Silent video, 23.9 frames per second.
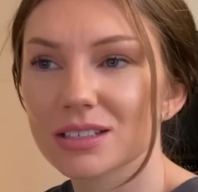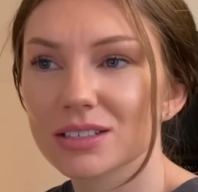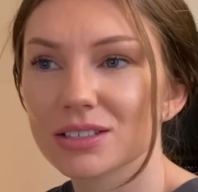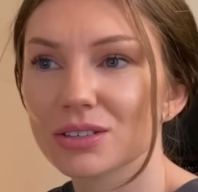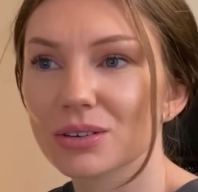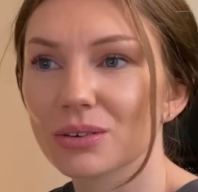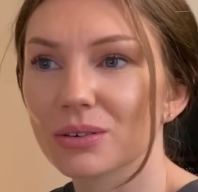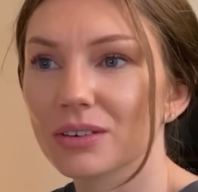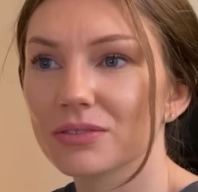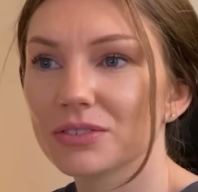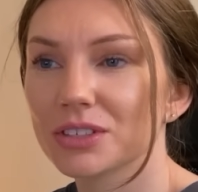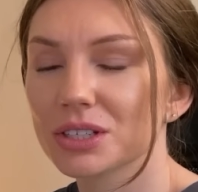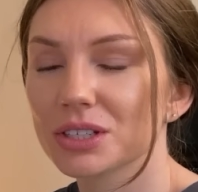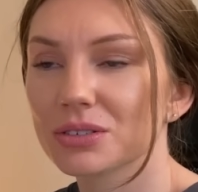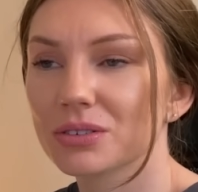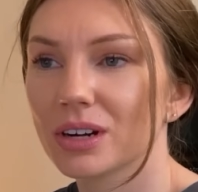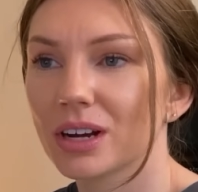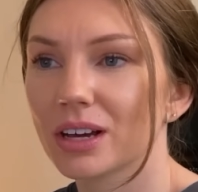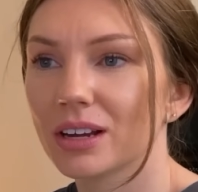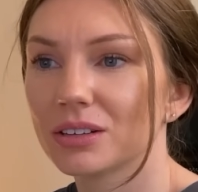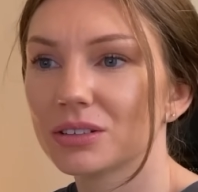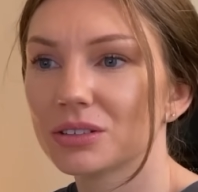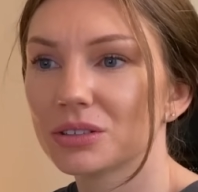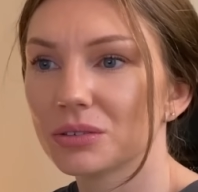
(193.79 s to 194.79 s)
So I've just
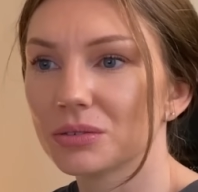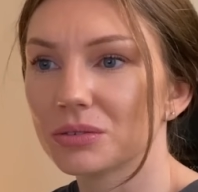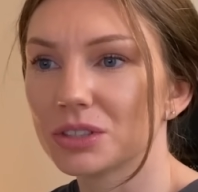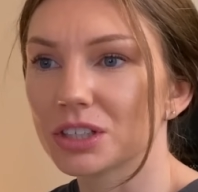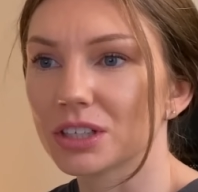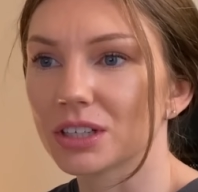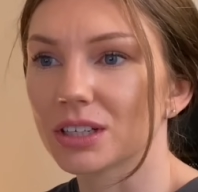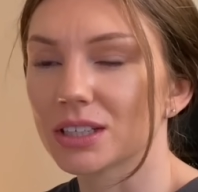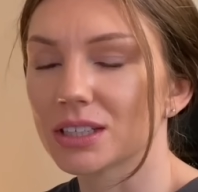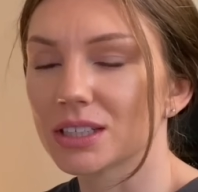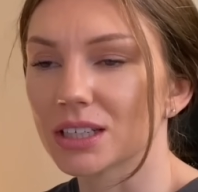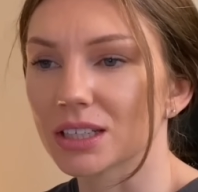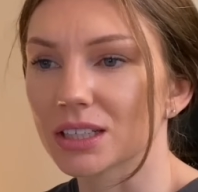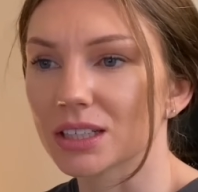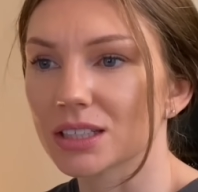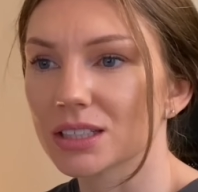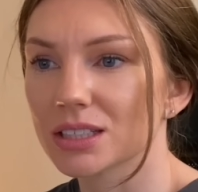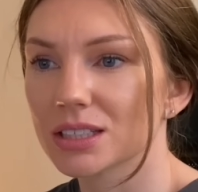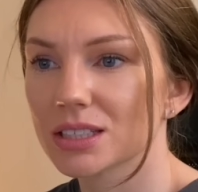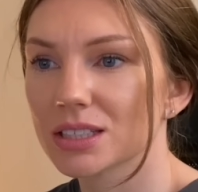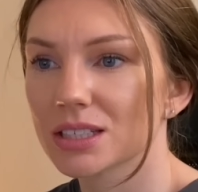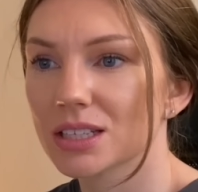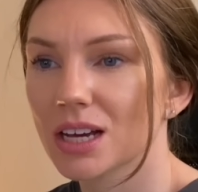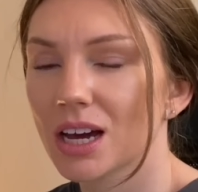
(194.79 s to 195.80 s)
created two JIRA
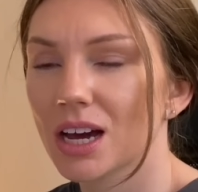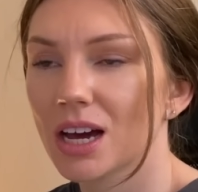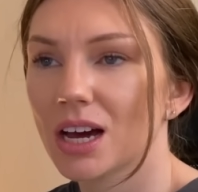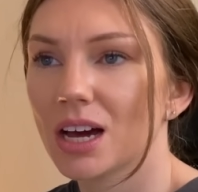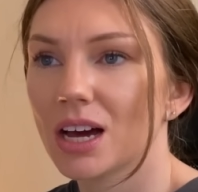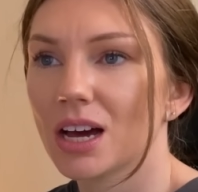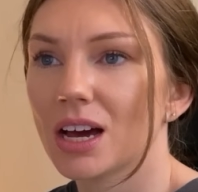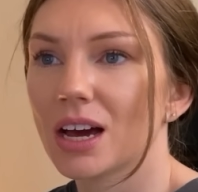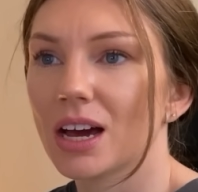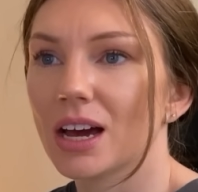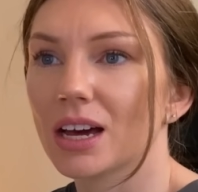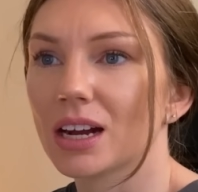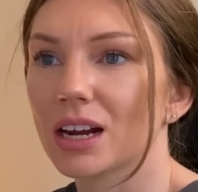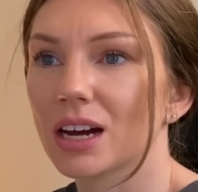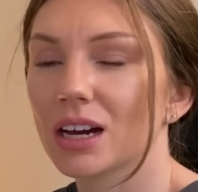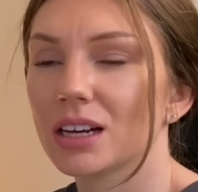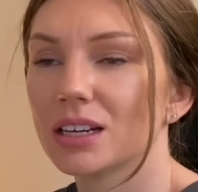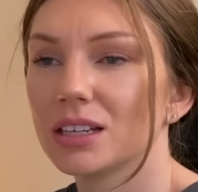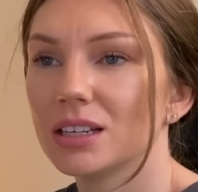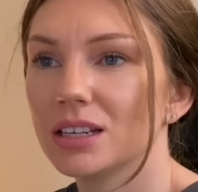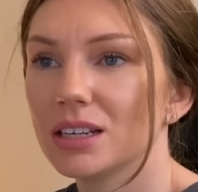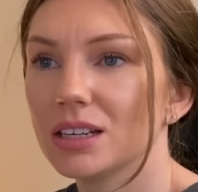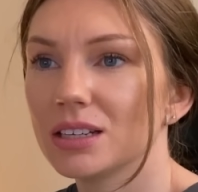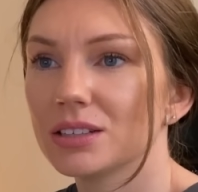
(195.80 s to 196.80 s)
tickets and I
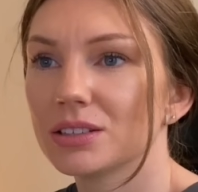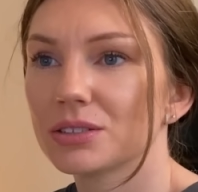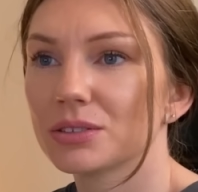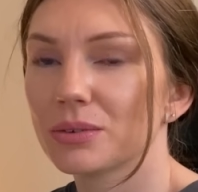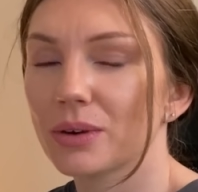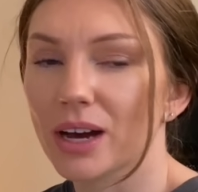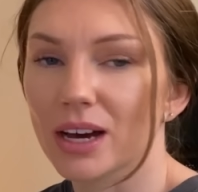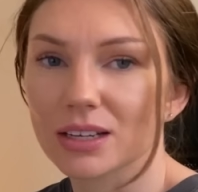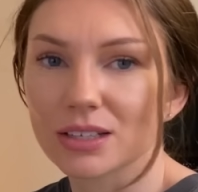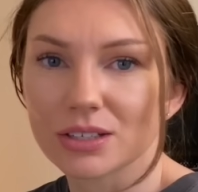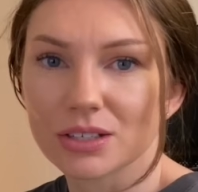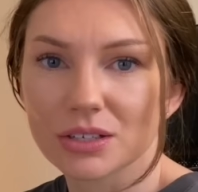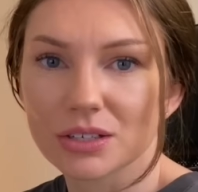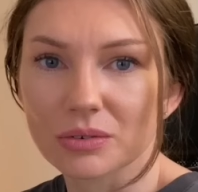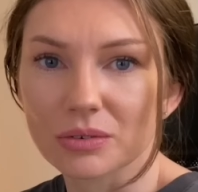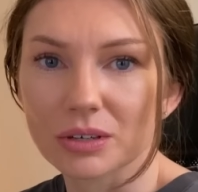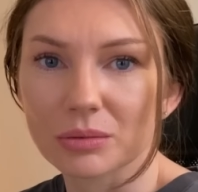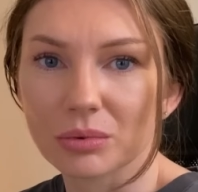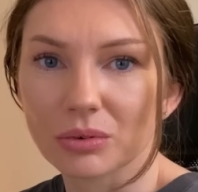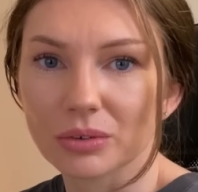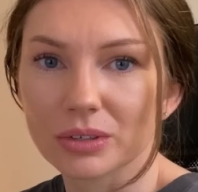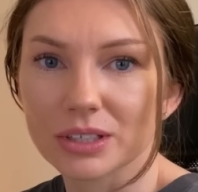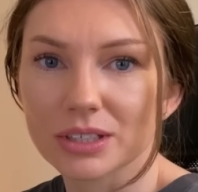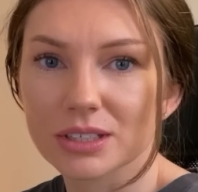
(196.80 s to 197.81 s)
need to add story
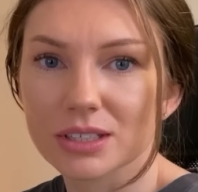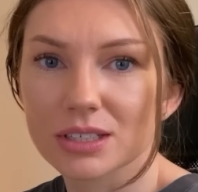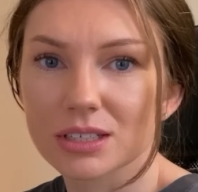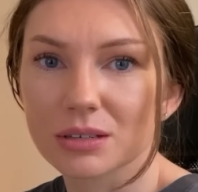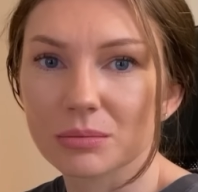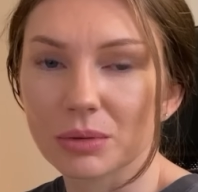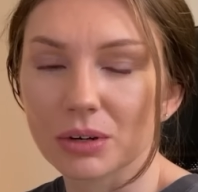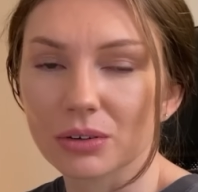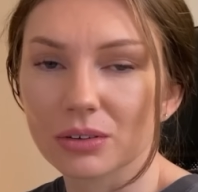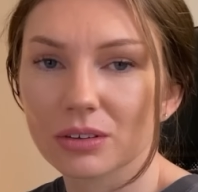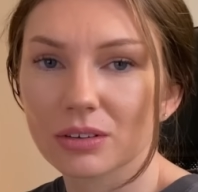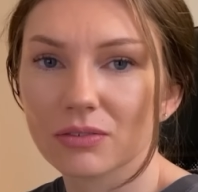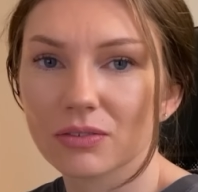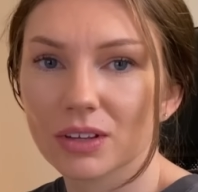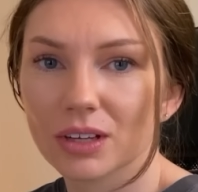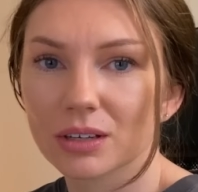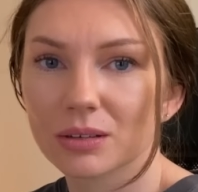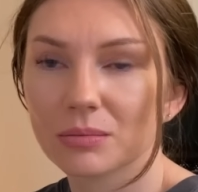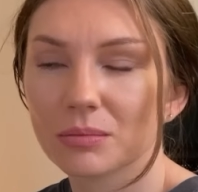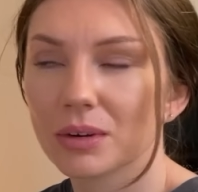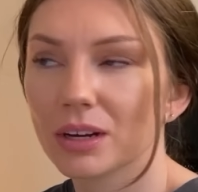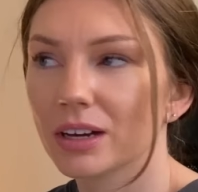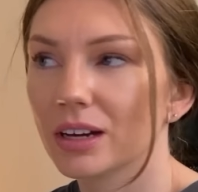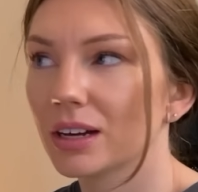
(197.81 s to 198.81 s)
points to both of
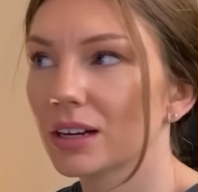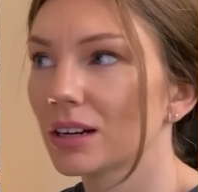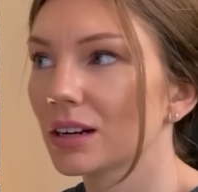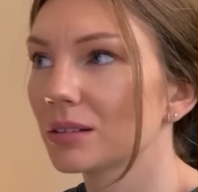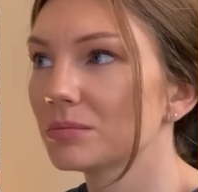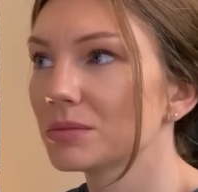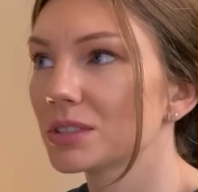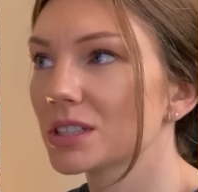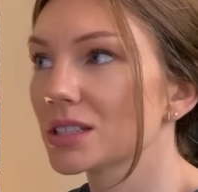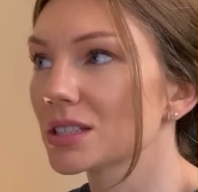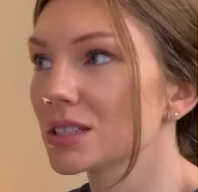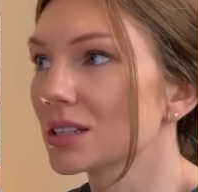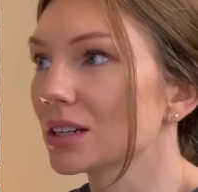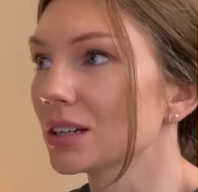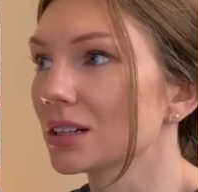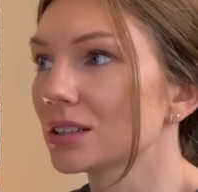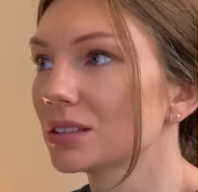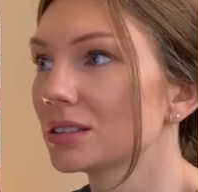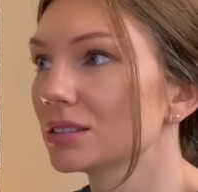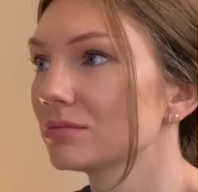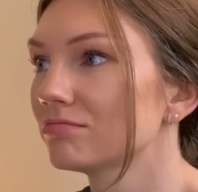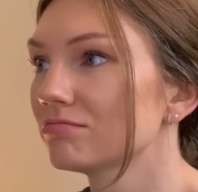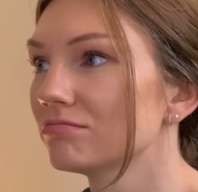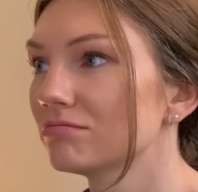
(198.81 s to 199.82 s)
them. And I'm just
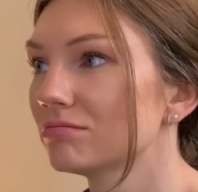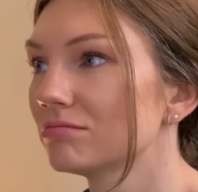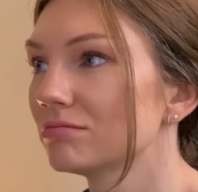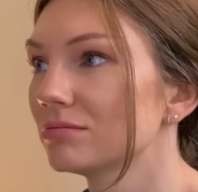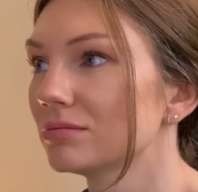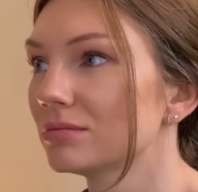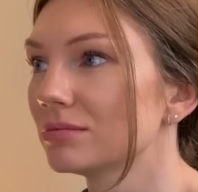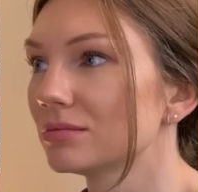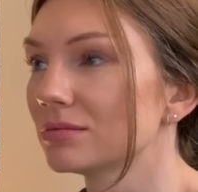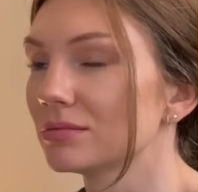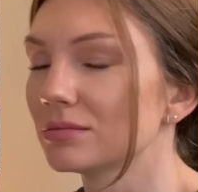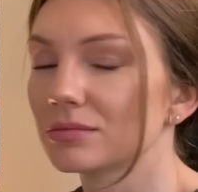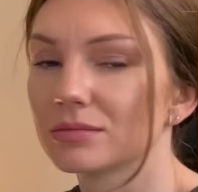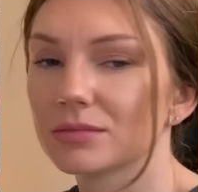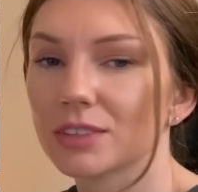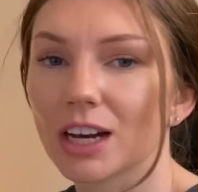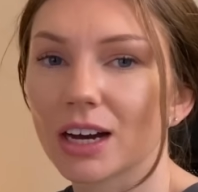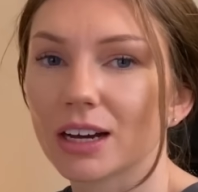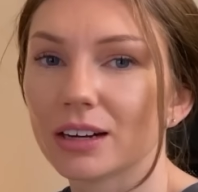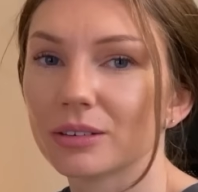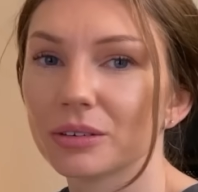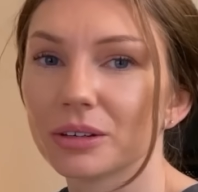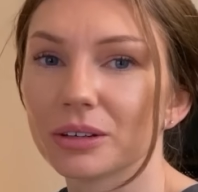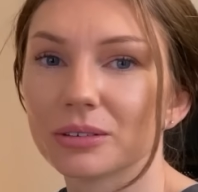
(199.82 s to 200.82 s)
like,
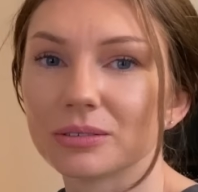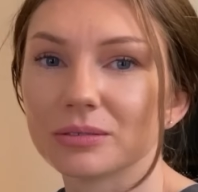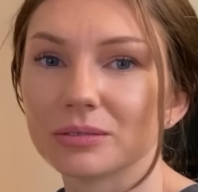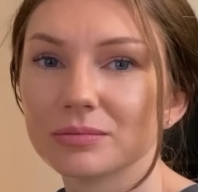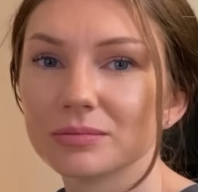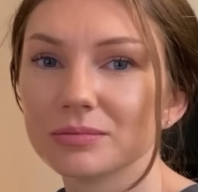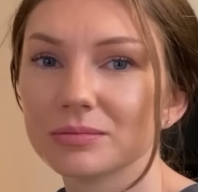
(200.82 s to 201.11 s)
I don't know.